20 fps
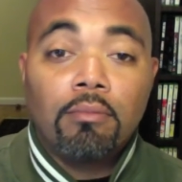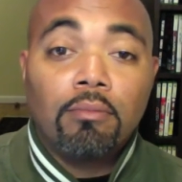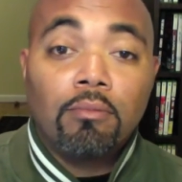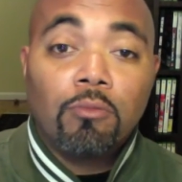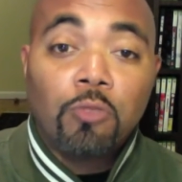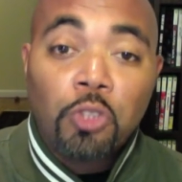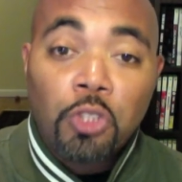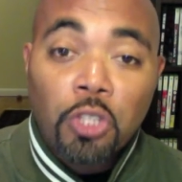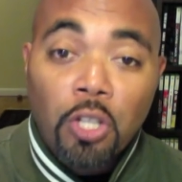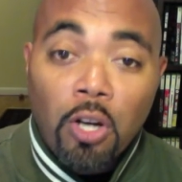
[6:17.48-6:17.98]

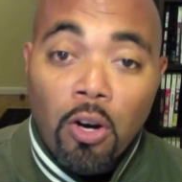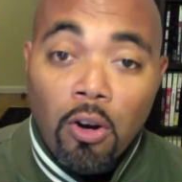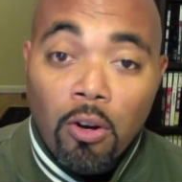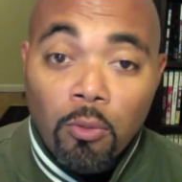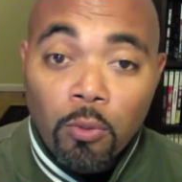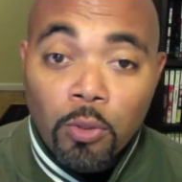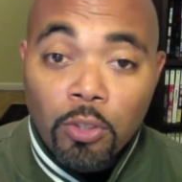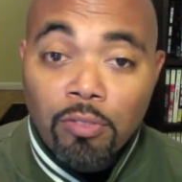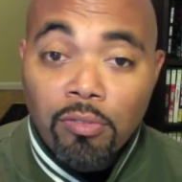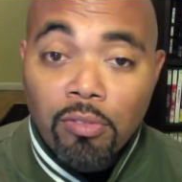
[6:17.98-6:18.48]
Chung
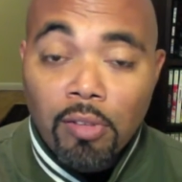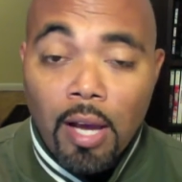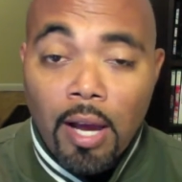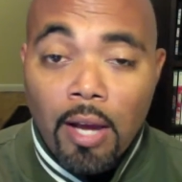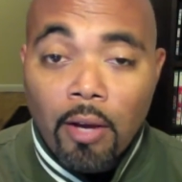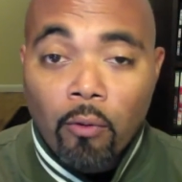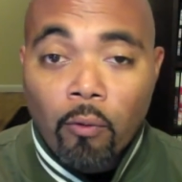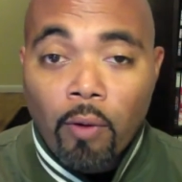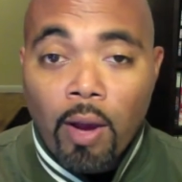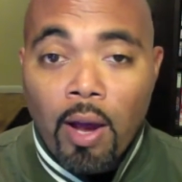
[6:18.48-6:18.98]
was
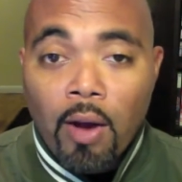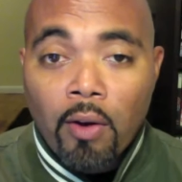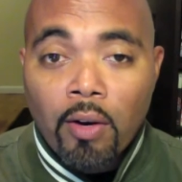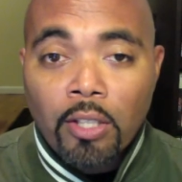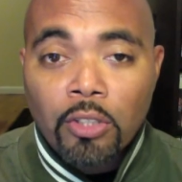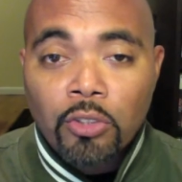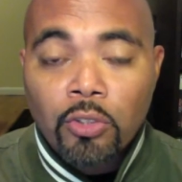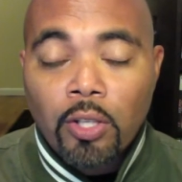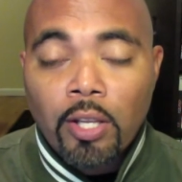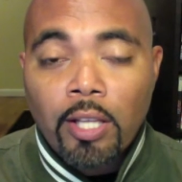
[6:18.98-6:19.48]
flying around. I
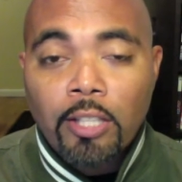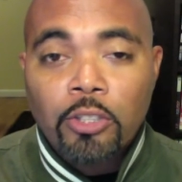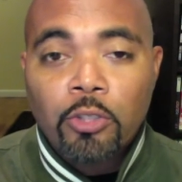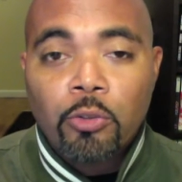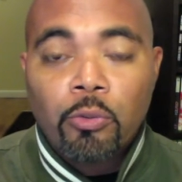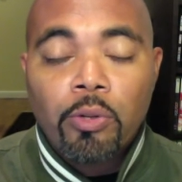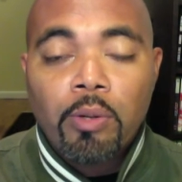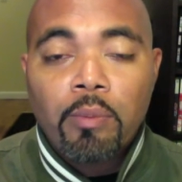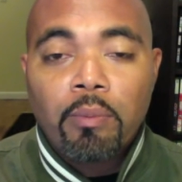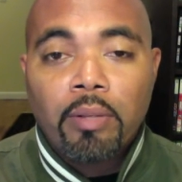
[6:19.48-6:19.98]
saw that
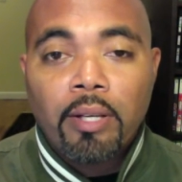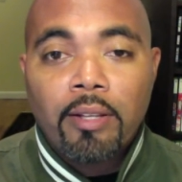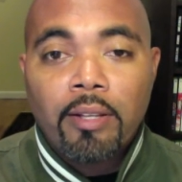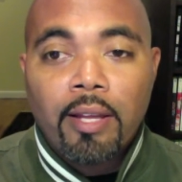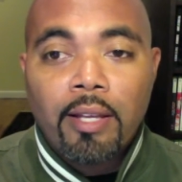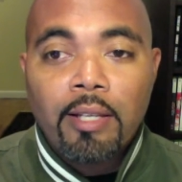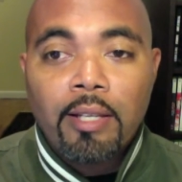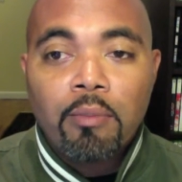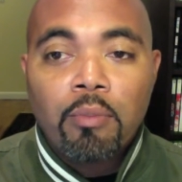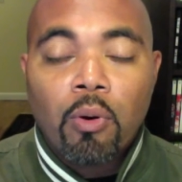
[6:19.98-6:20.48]
screenplay
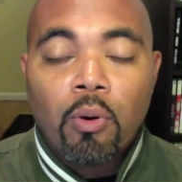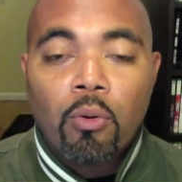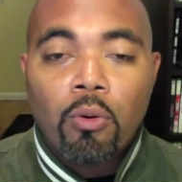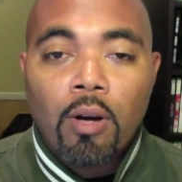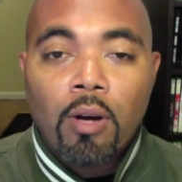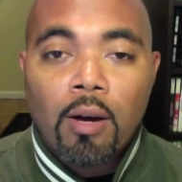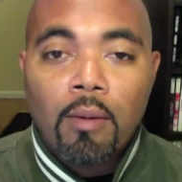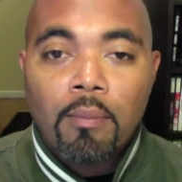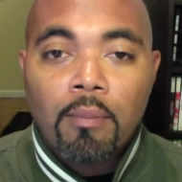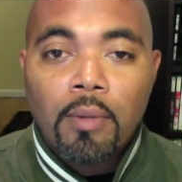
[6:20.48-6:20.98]
that he broke
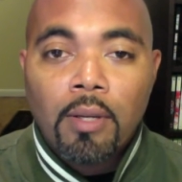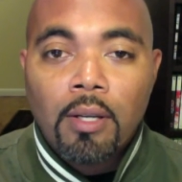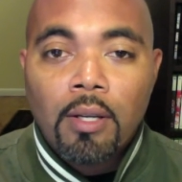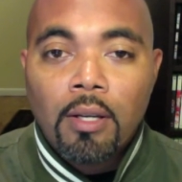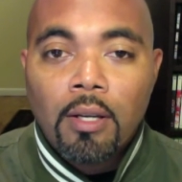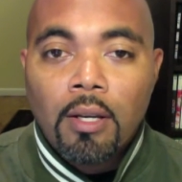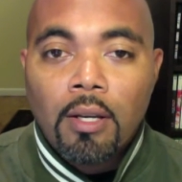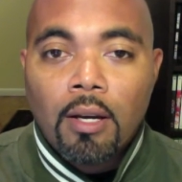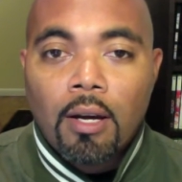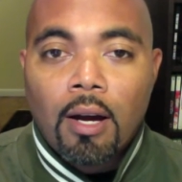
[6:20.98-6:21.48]
up.
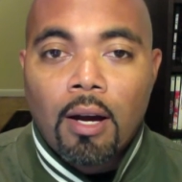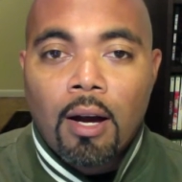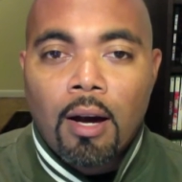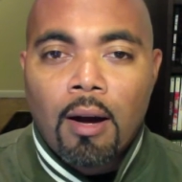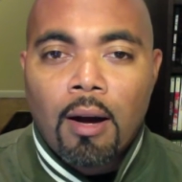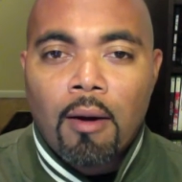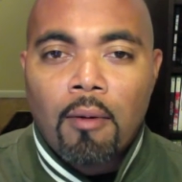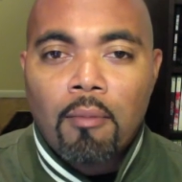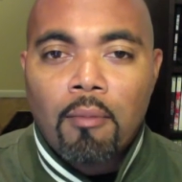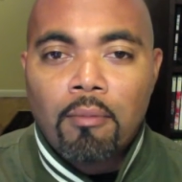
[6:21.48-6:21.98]

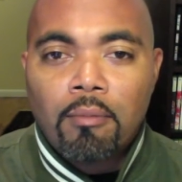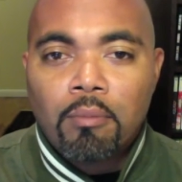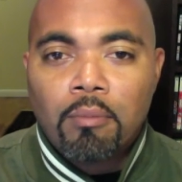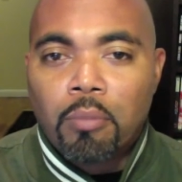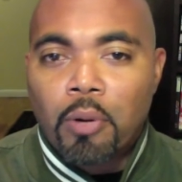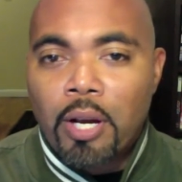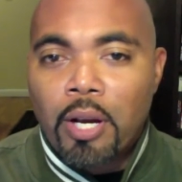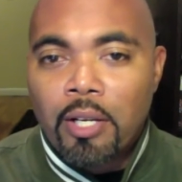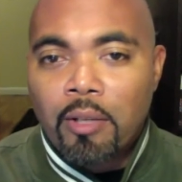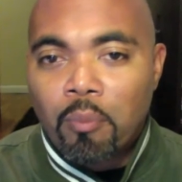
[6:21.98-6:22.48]

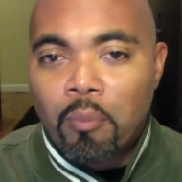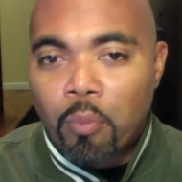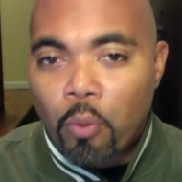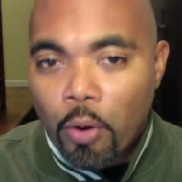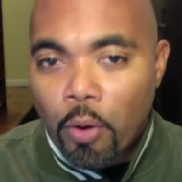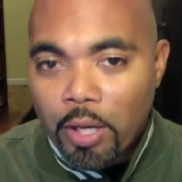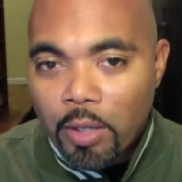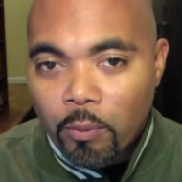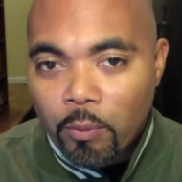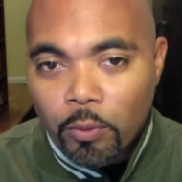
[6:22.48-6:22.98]
Brandon
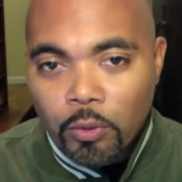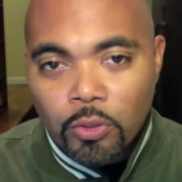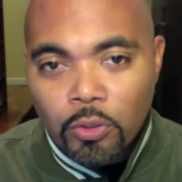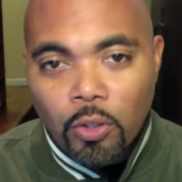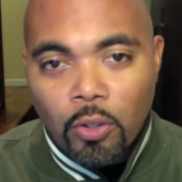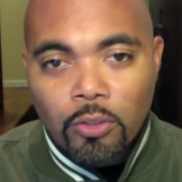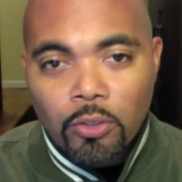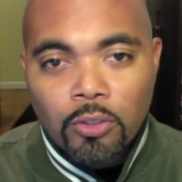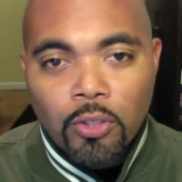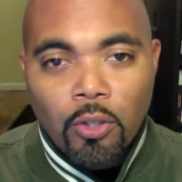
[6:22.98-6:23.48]
Boykin was
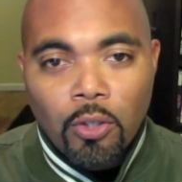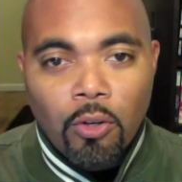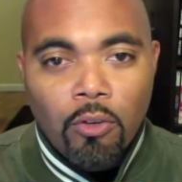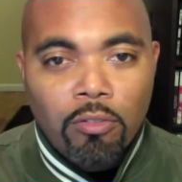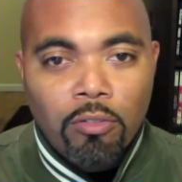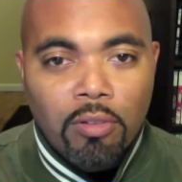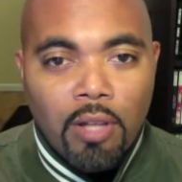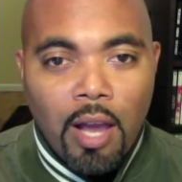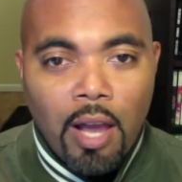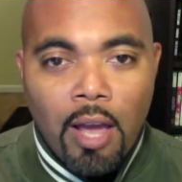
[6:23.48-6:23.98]
also
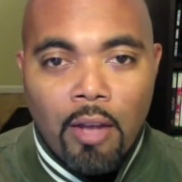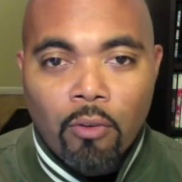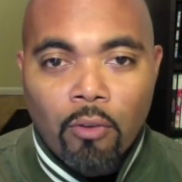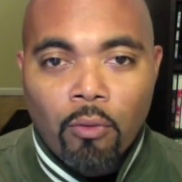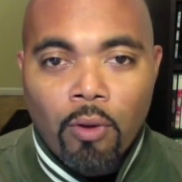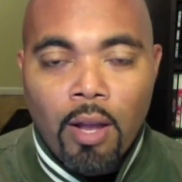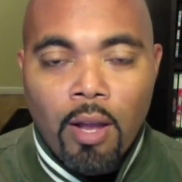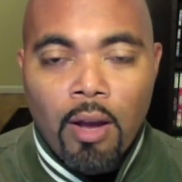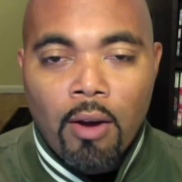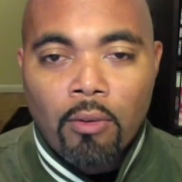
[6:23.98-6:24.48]
flying
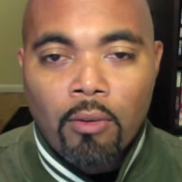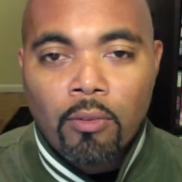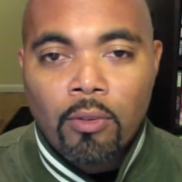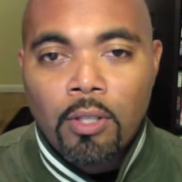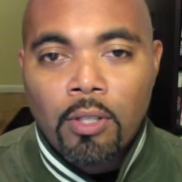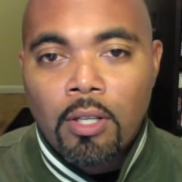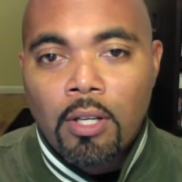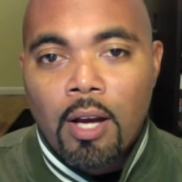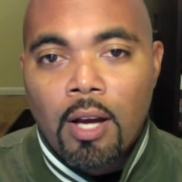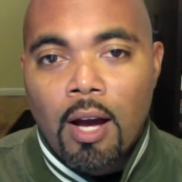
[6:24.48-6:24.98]
around.
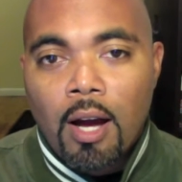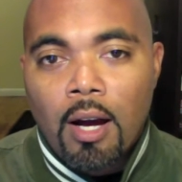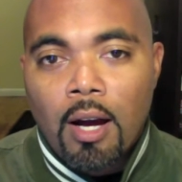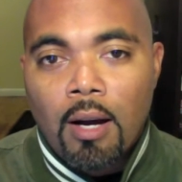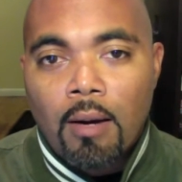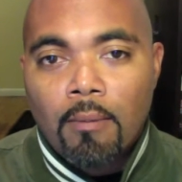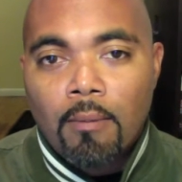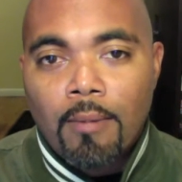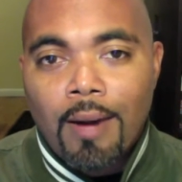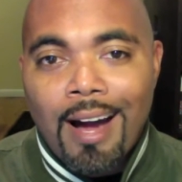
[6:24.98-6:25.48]

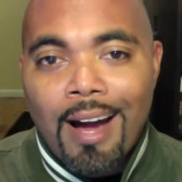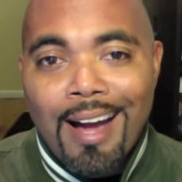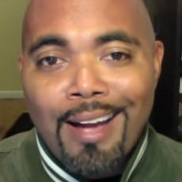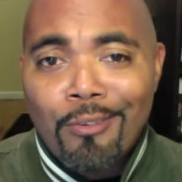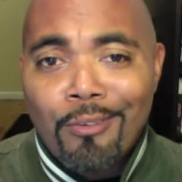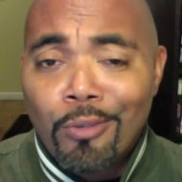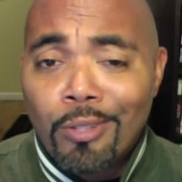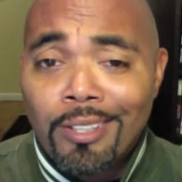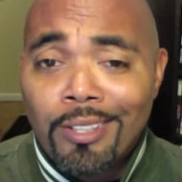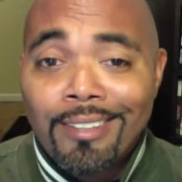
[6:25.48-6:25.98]
I
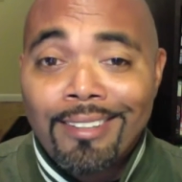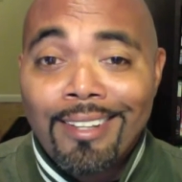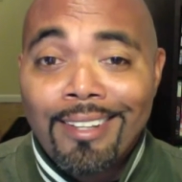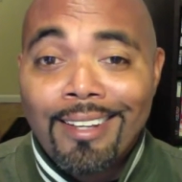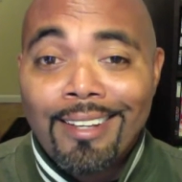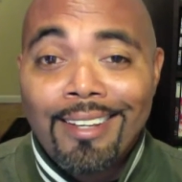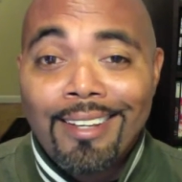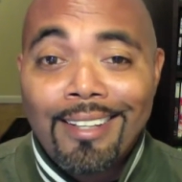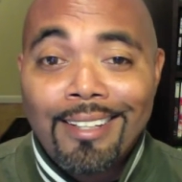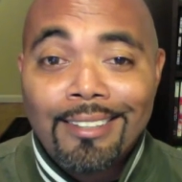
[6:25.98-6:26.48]
really
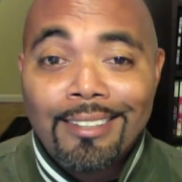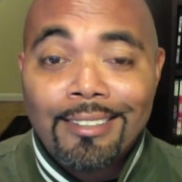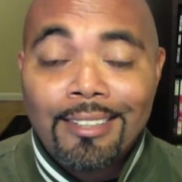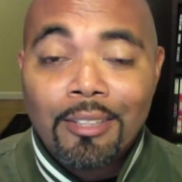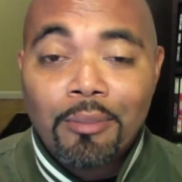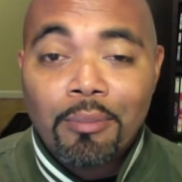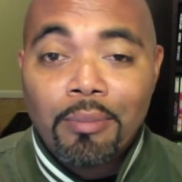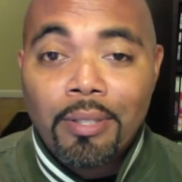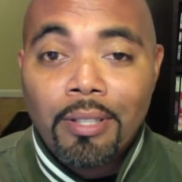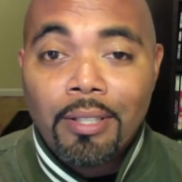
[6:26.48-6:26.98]
think he's
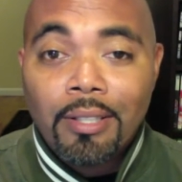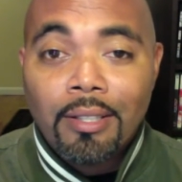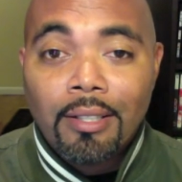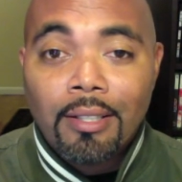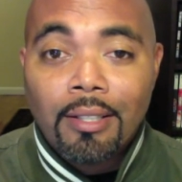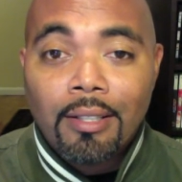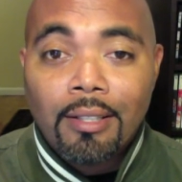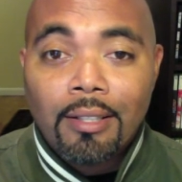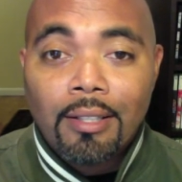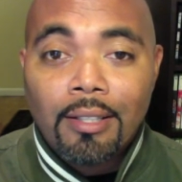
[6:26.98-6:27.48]
going to be
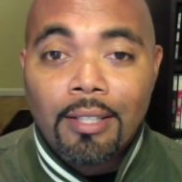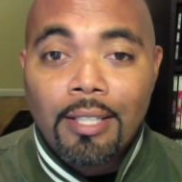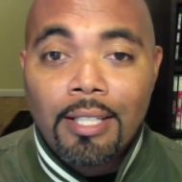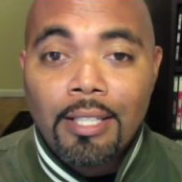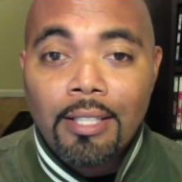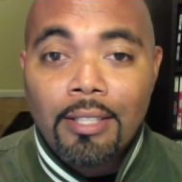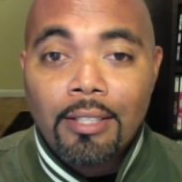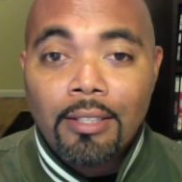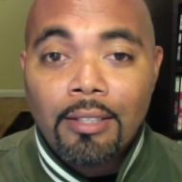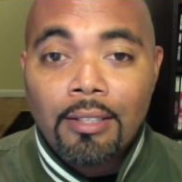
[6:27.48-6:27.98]
a
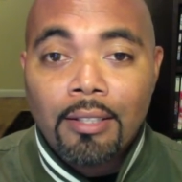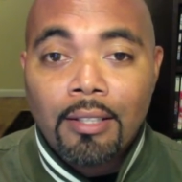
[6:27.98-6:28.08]
key